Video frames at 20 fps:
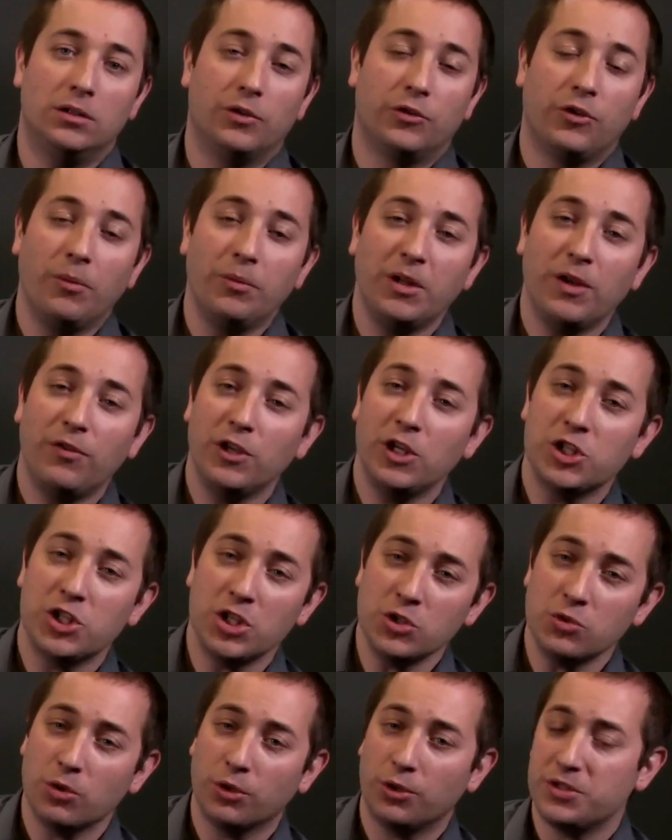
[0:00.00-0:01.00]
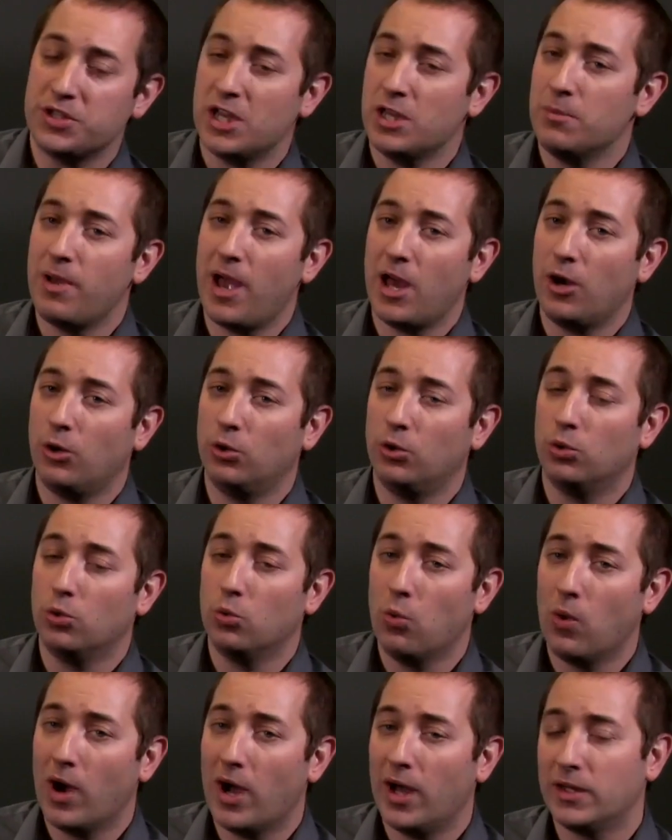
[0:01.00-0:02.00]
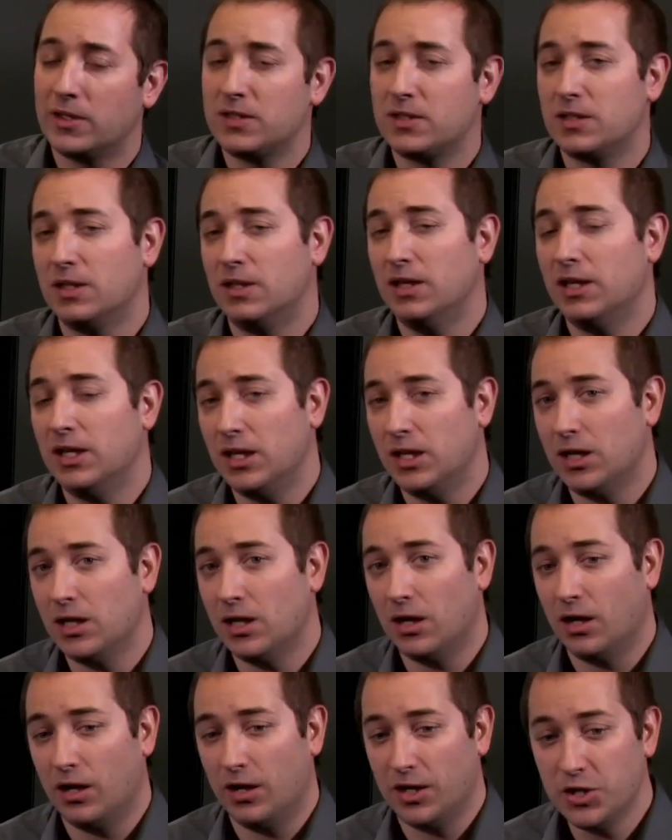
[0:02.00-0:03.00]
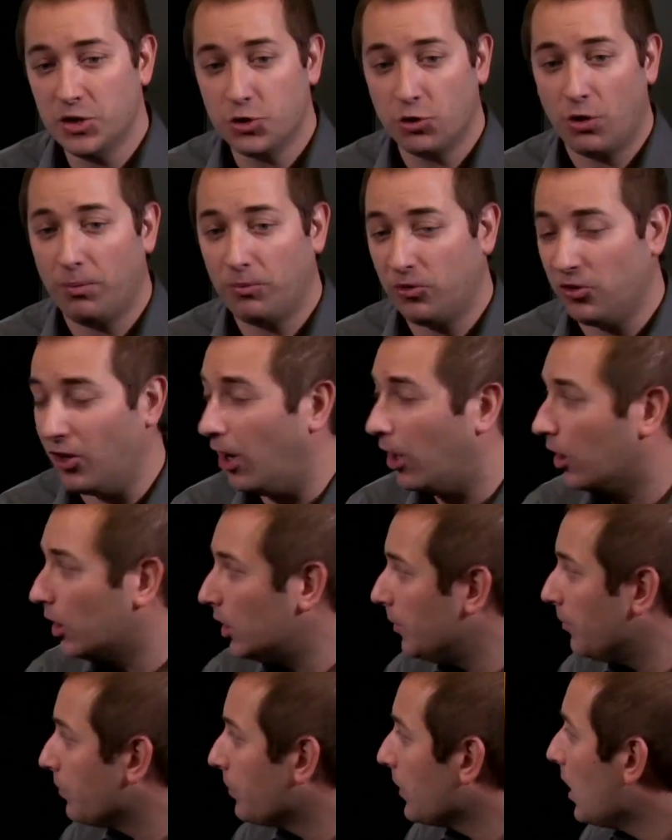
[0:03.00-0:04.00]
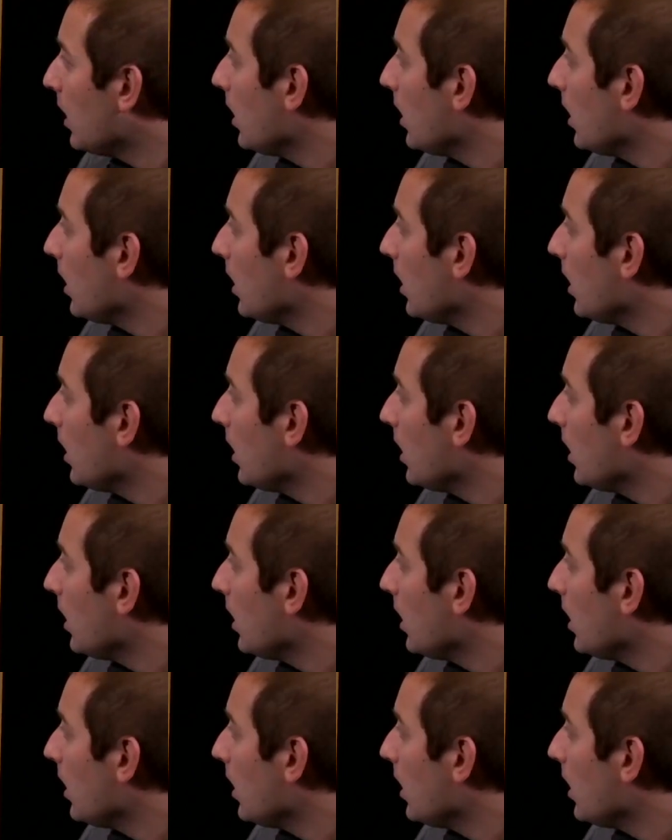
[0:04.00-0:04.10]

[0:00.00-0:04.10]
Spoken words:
Some definition to understand better what the interrupts are.